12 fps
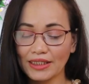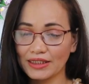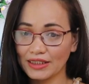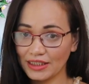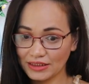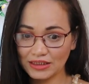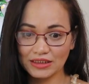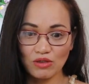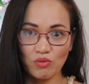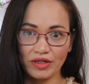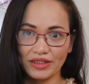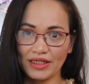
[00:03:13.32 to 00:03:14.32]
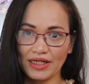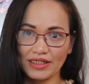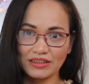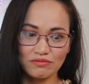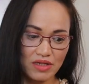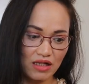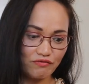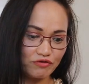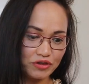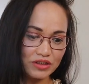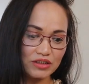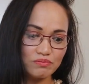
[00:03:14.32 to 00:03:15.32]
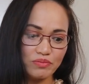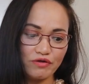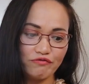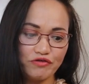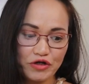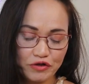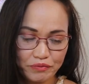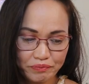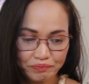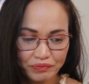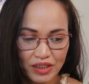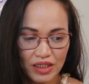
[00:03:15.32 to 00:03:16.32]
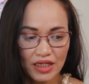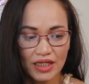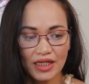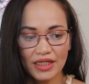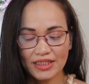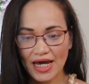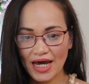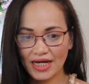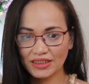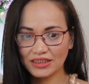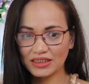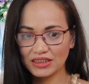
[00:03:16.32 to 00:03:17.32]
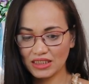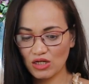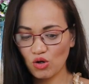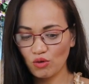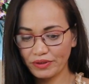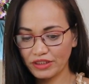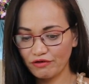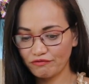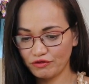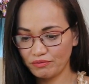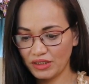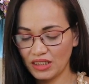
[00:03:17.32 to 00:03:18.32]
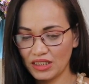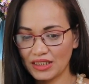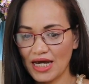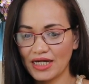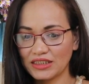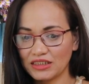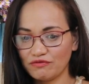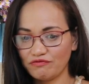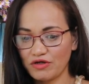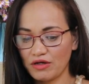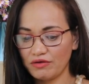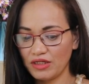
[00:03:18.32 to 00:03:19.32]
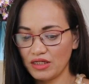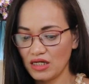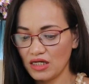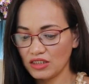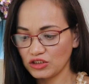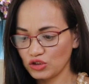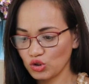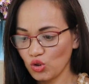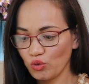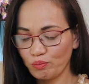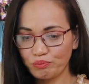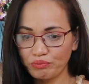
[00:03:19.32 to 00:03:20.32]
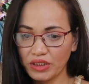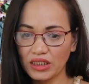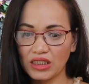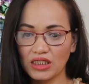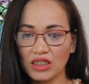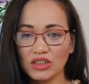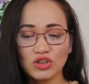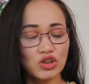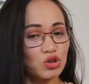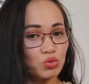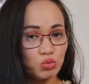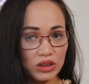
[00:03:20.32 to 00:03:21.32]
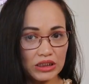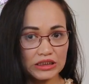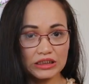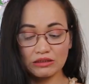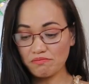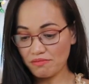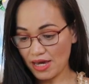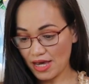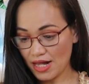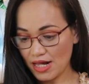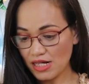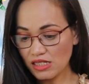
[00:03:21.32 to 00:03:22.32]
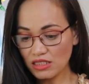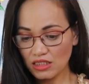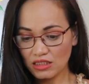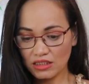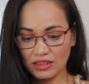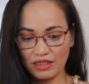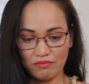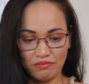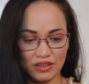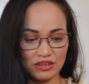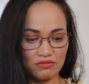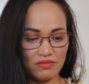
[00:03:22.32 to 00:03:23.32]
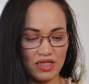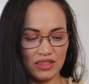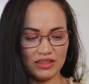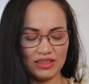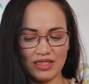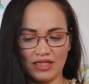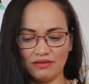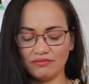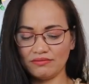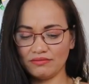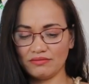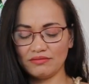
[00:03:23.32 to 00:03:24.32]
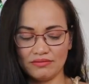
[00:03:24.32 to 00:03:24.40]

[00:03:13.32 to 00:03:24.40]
this is the one that I smell for this perfume it has the opening for me it has this very soapy sweet smell let me smell it again